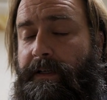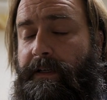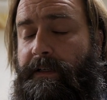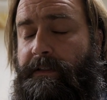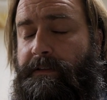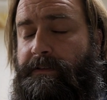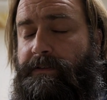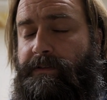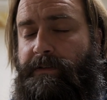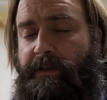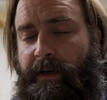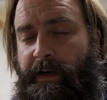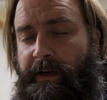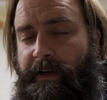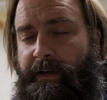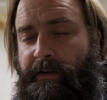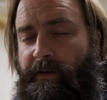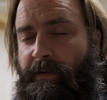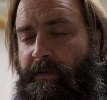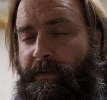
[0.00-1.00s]
and try
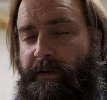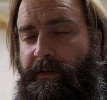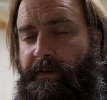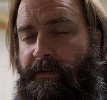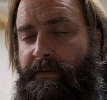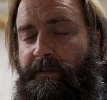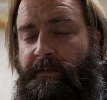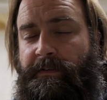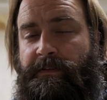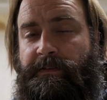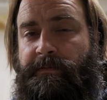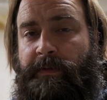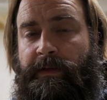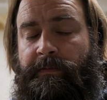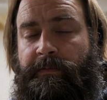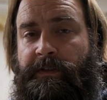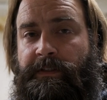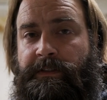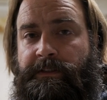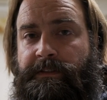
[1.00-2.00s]
to hold on to those
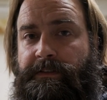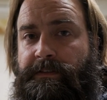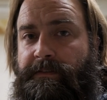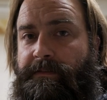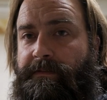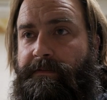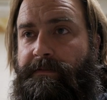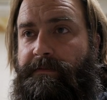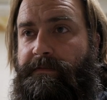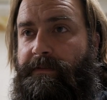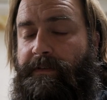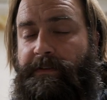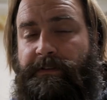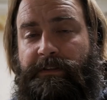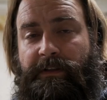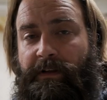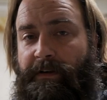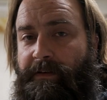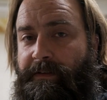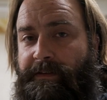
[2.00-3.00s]
memories for as
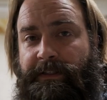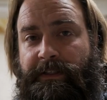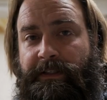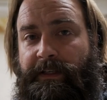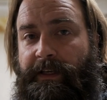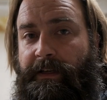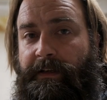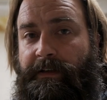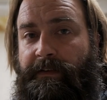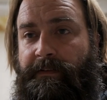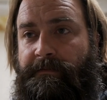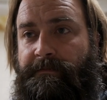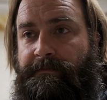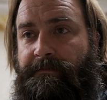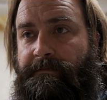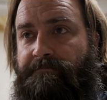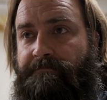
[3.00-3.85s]
long as I can.